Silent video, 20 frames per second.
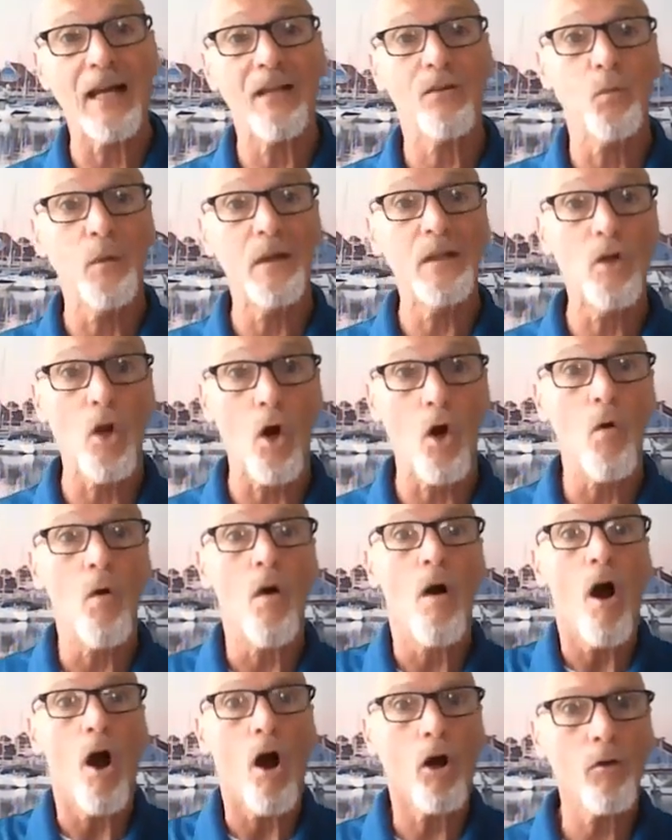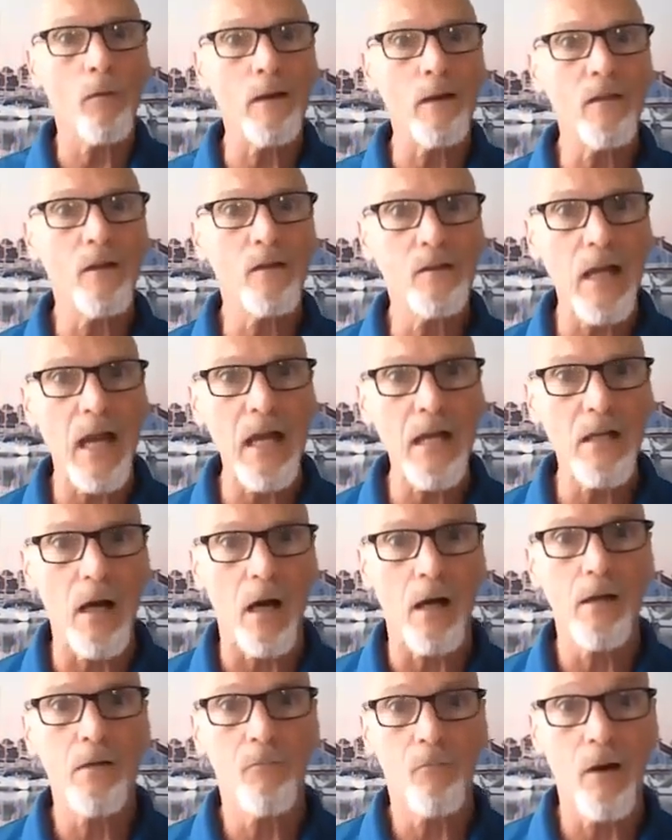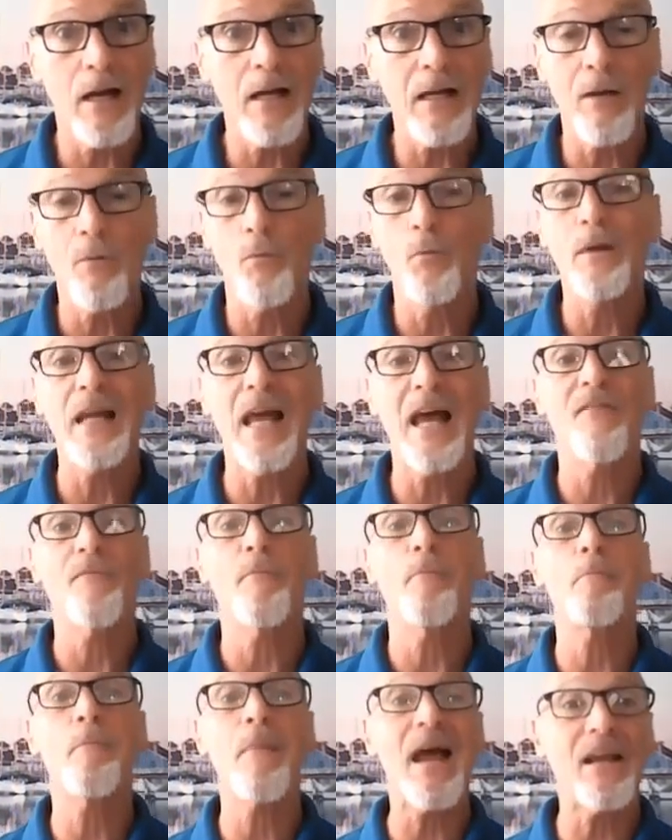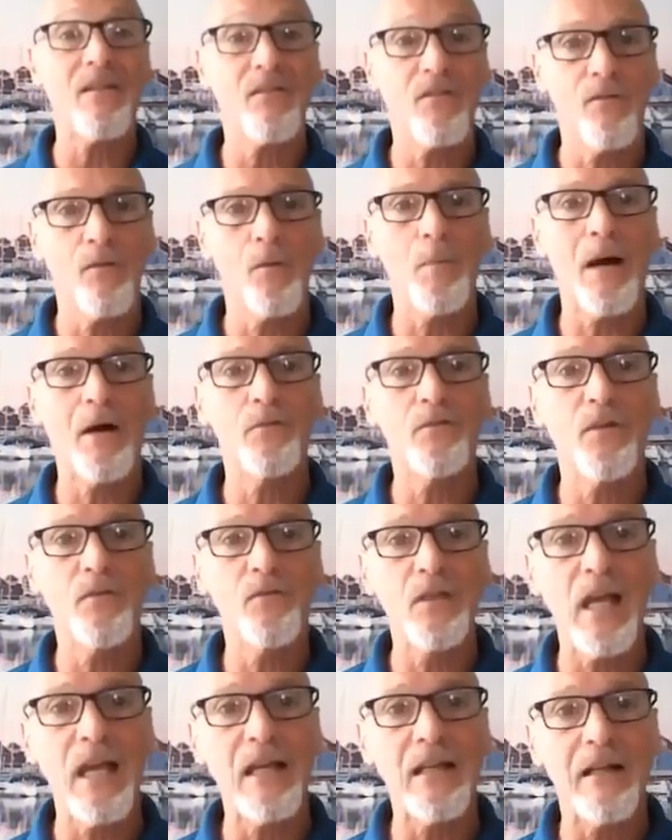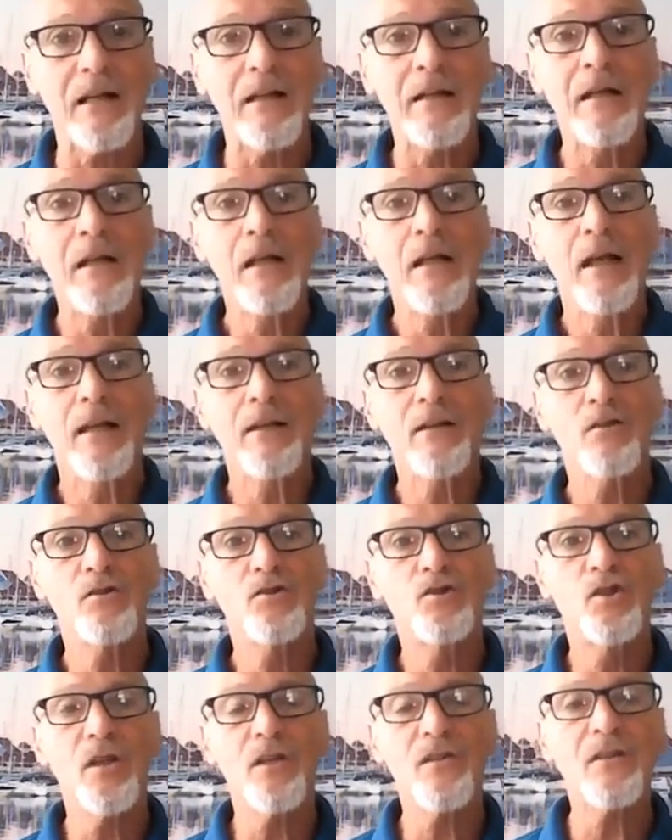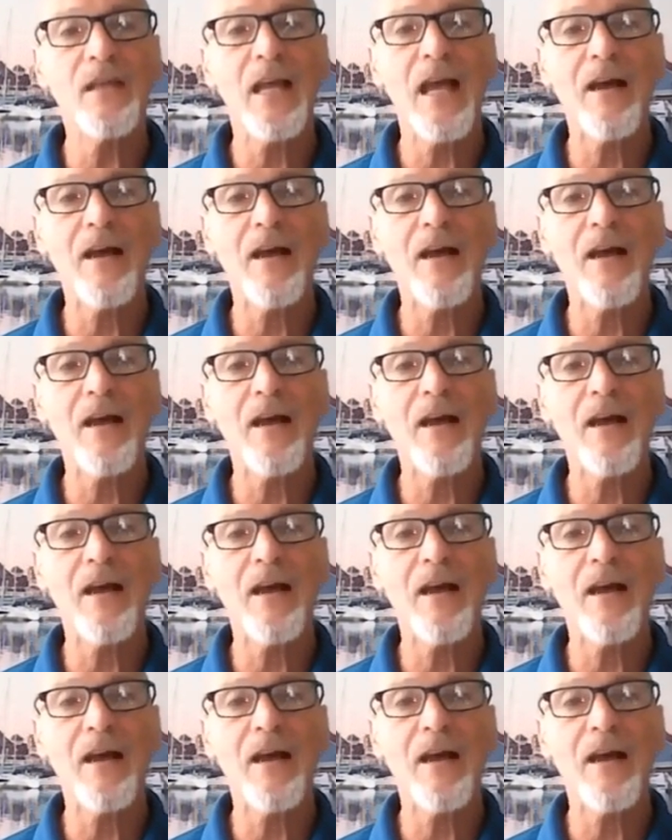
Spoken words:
as we know, are in the data, right? And we have massive amounts of data, and you just